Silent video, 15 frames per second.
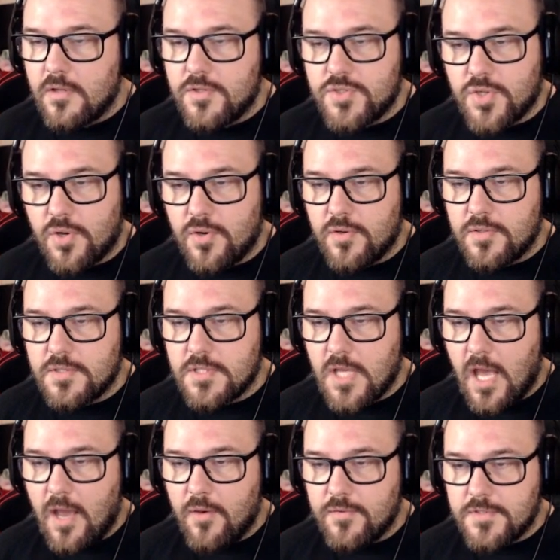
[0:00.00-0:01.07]
turned
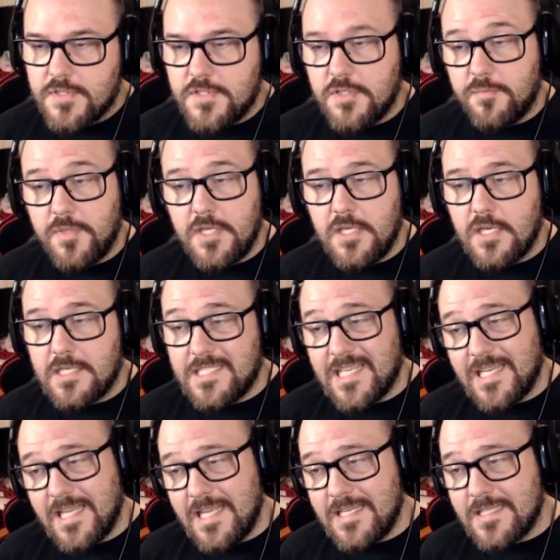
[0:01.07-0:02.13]
out to be a
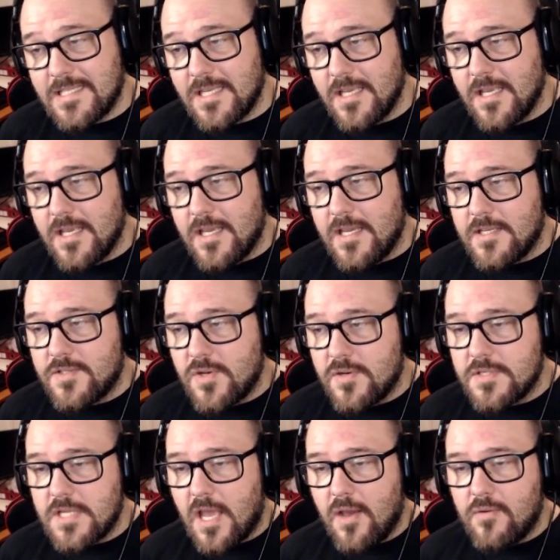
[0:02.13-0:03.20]
dead end. It
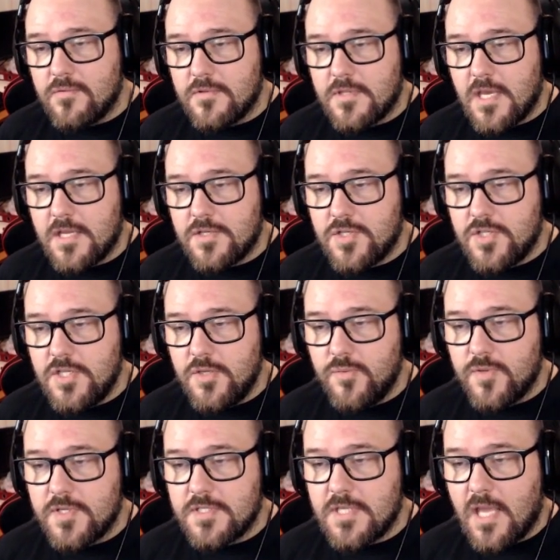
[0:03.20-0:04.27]
turns out that she
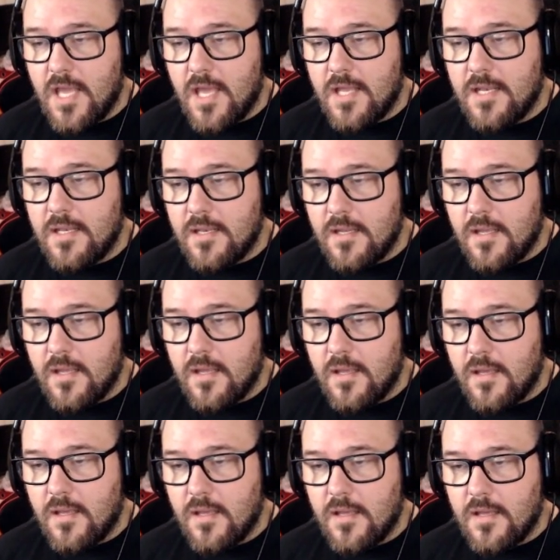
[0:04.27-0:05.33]
was an
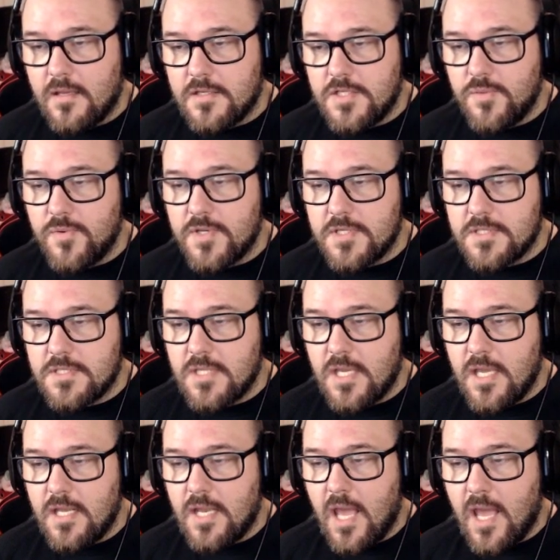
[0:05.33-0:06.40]
uh, she was
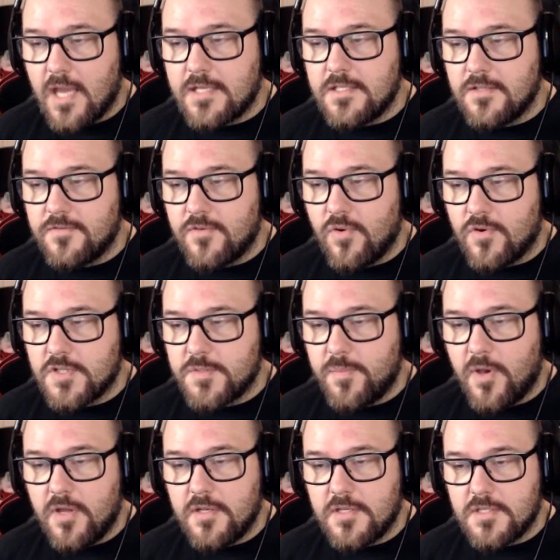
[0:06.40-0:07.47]
in active
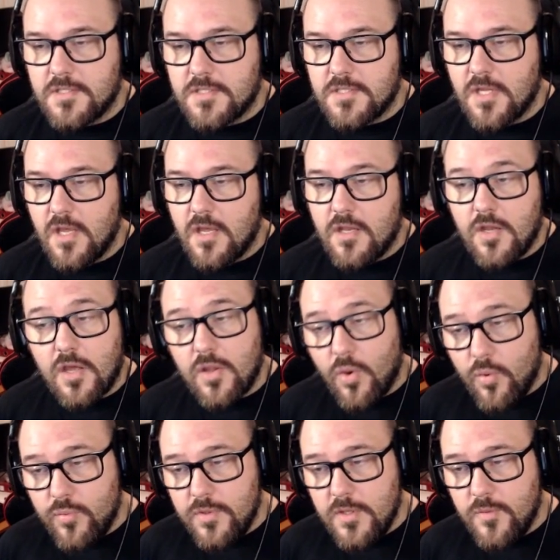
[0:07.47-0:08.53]
correspondence not
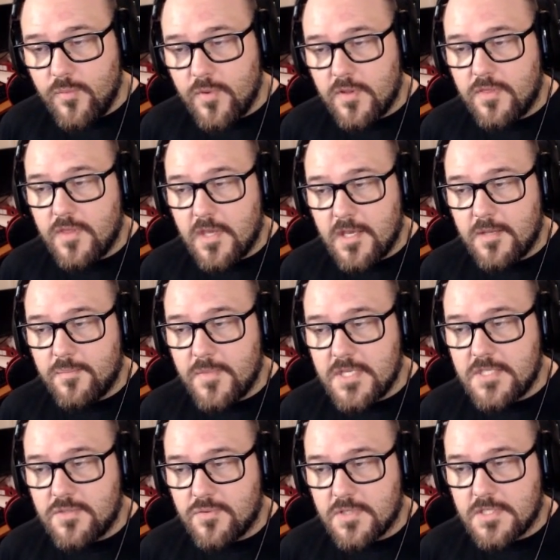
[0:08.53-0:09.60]
only with the
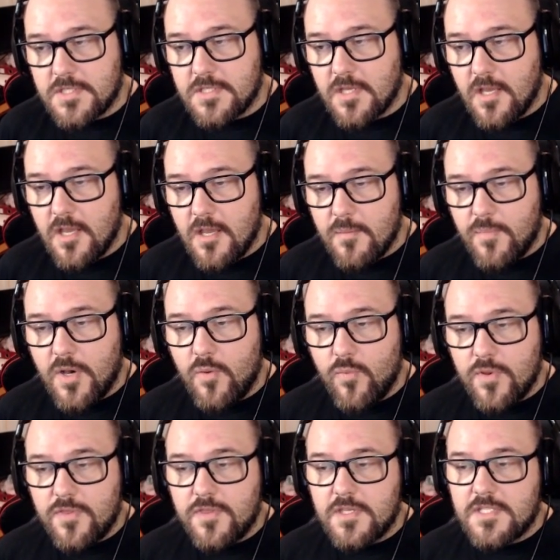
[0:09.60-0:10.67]
headmistress, but
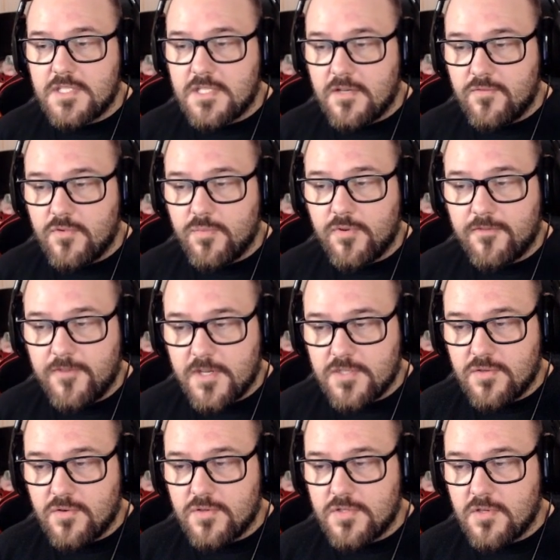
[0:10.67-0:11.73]
with several
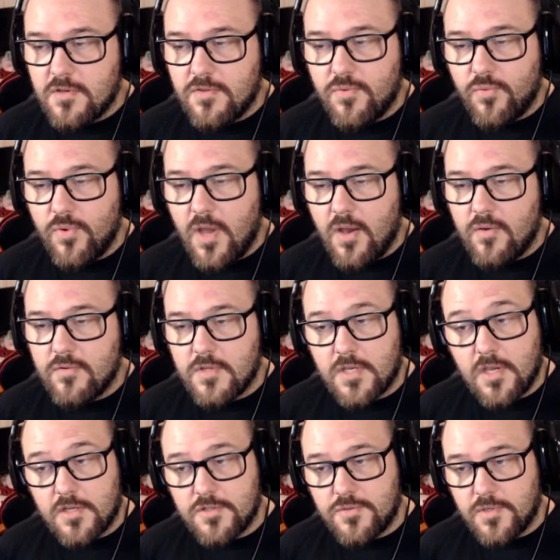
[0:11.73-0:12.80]
professors throughout the
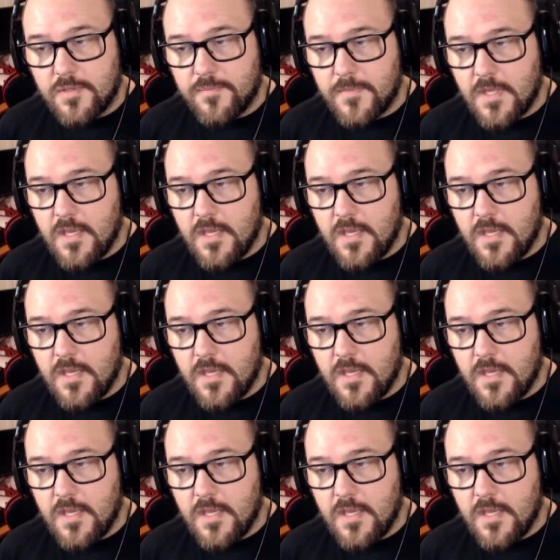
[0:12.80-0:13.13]
country.